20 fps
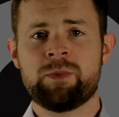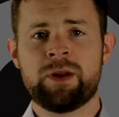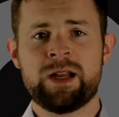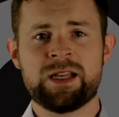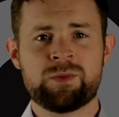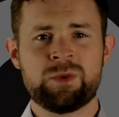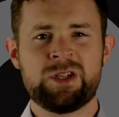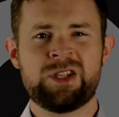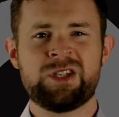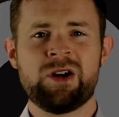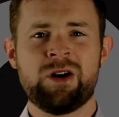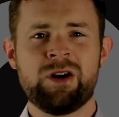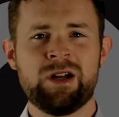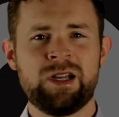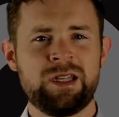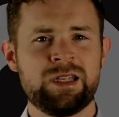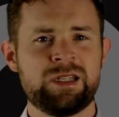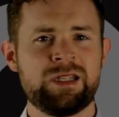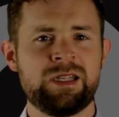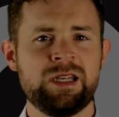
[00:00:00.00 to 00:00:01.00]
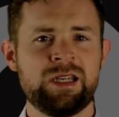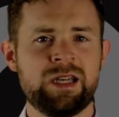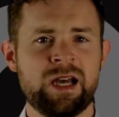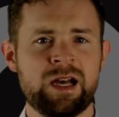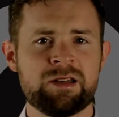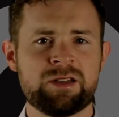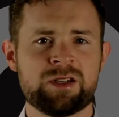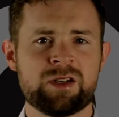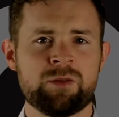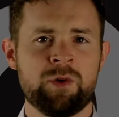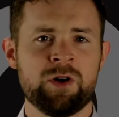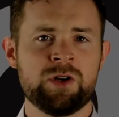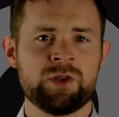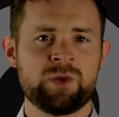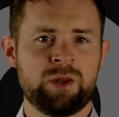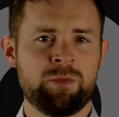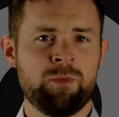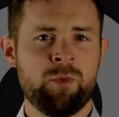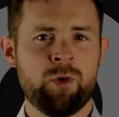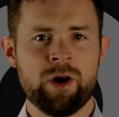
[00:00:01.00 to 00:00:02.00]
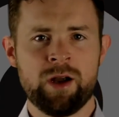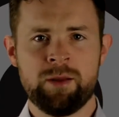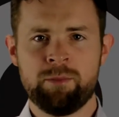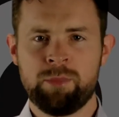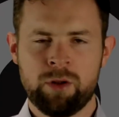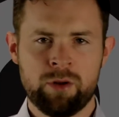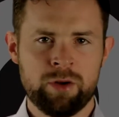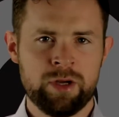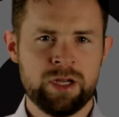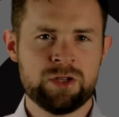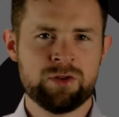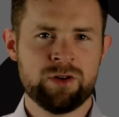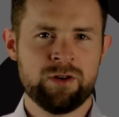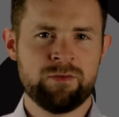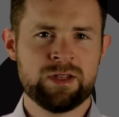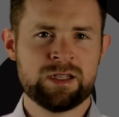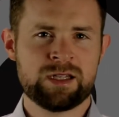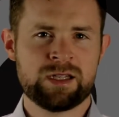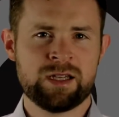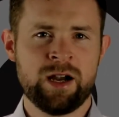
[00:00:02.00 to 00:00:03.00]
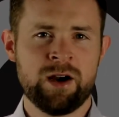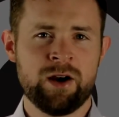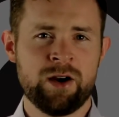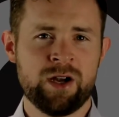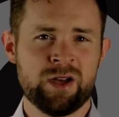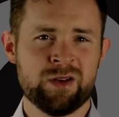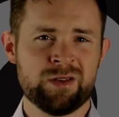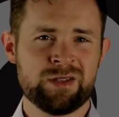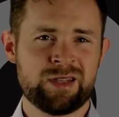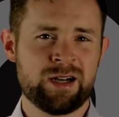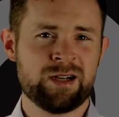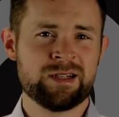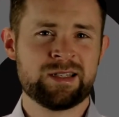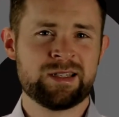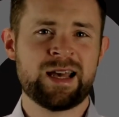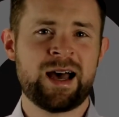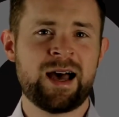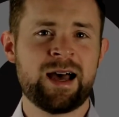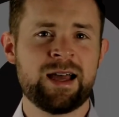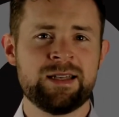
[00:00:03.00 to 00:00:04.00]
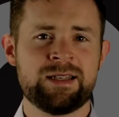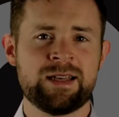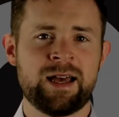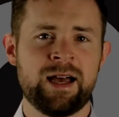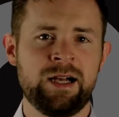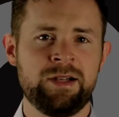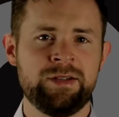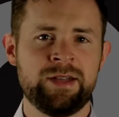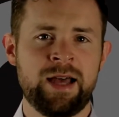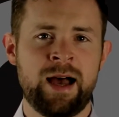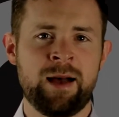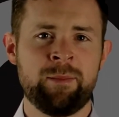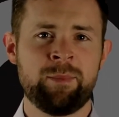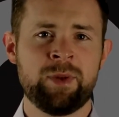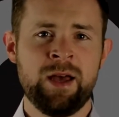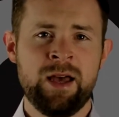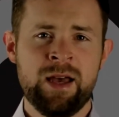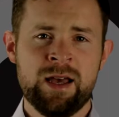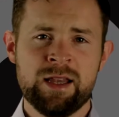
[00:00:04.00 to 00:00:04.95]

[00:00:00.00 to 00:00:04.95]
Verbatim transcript: but as we started to see customers with more employee-driven scenarios that are tied to LDAP,